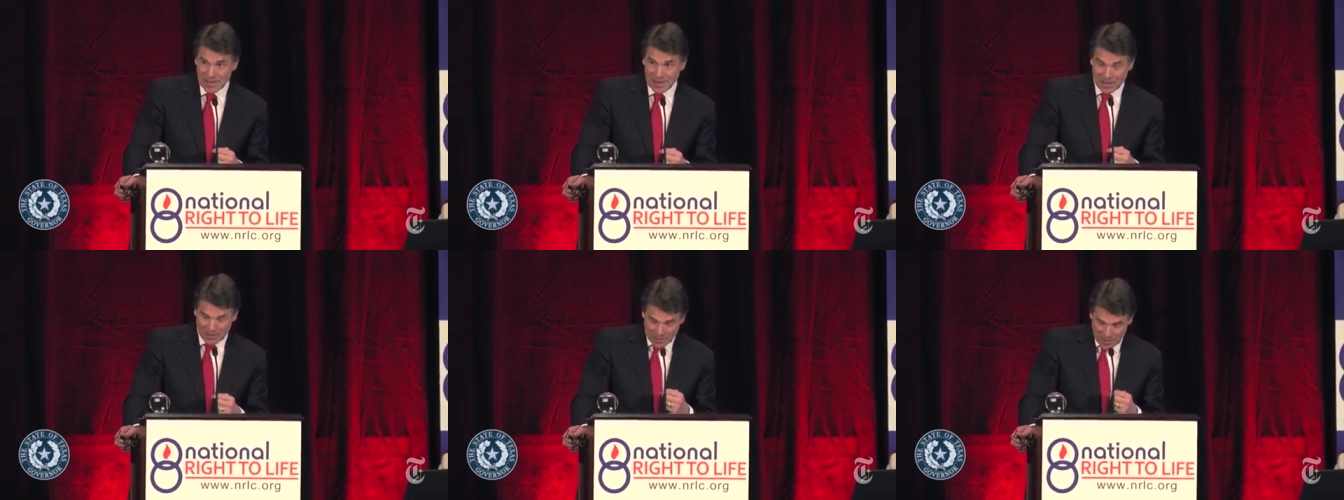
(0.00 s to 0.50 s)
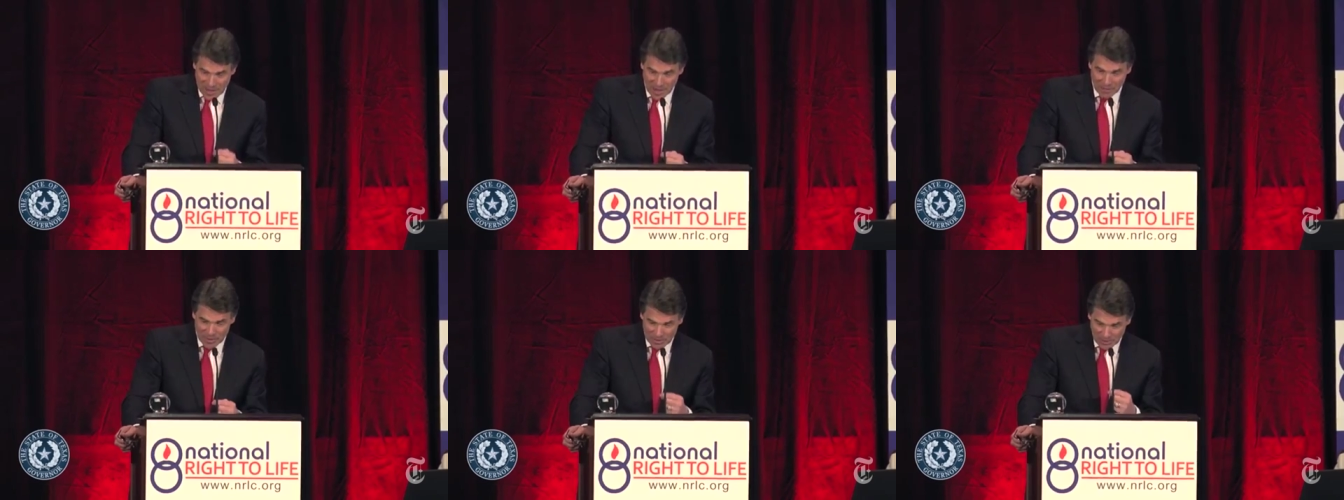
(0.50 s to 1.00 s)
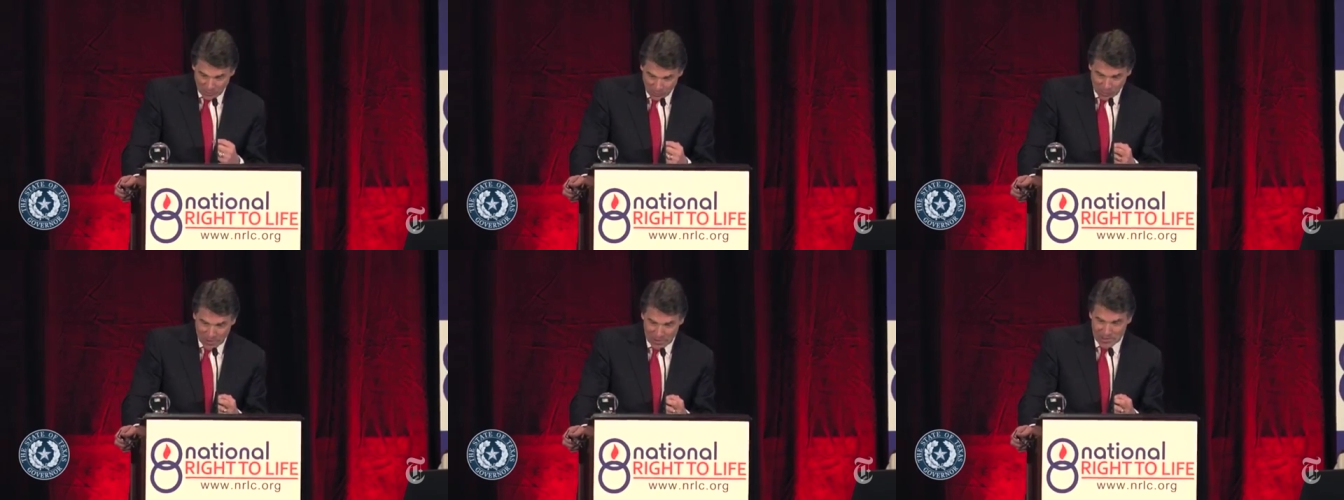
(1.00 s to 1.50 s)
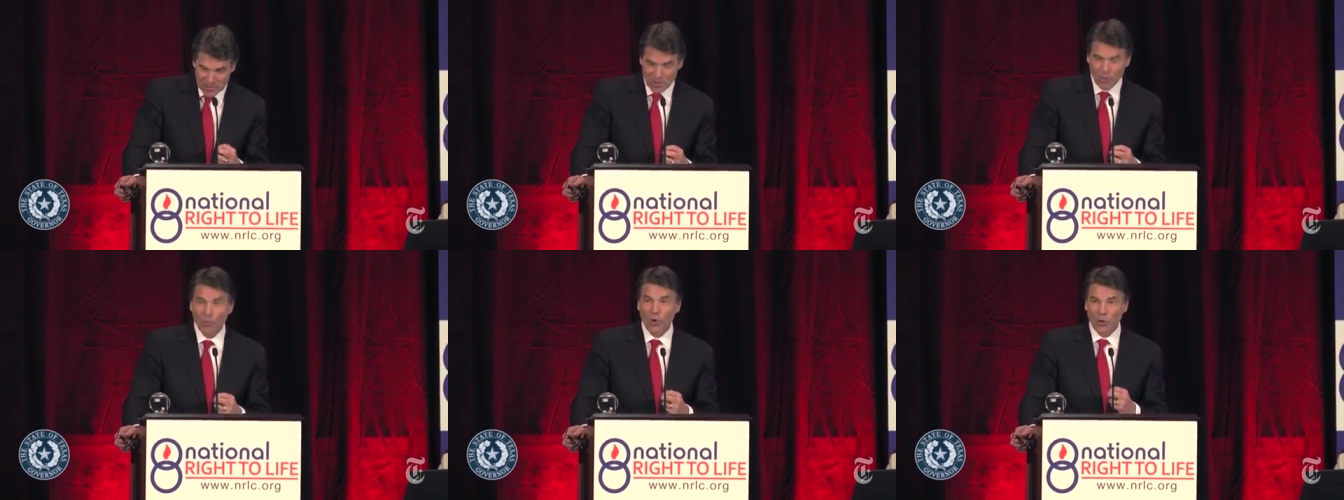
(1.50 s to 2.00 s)
but I think he said he's going to say by
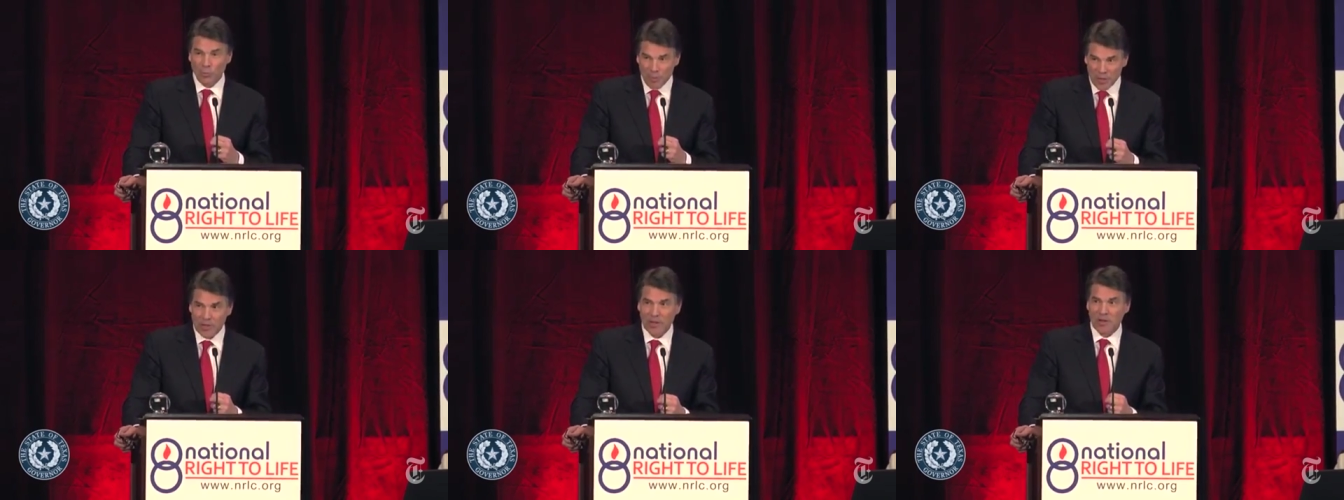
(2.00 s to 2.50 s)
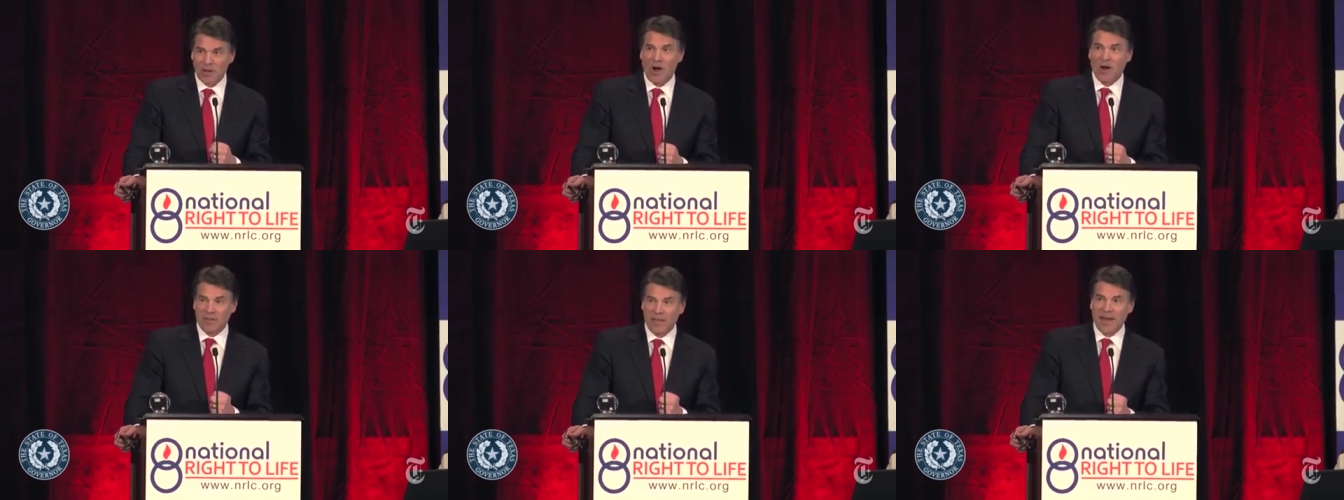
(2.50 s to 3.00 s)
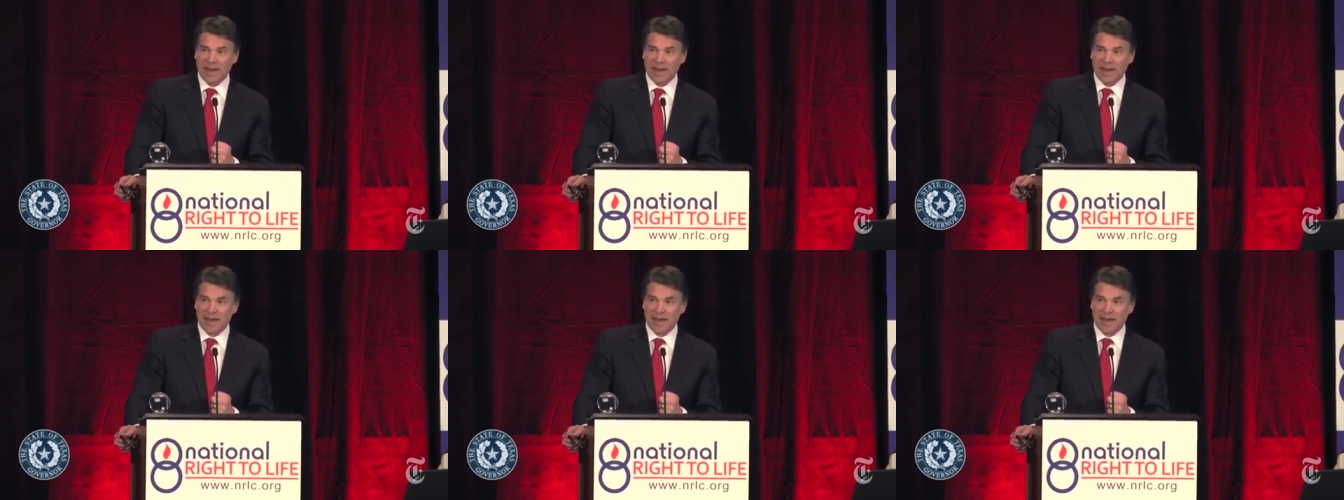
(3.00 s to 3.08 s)
the end of the year whether he's running for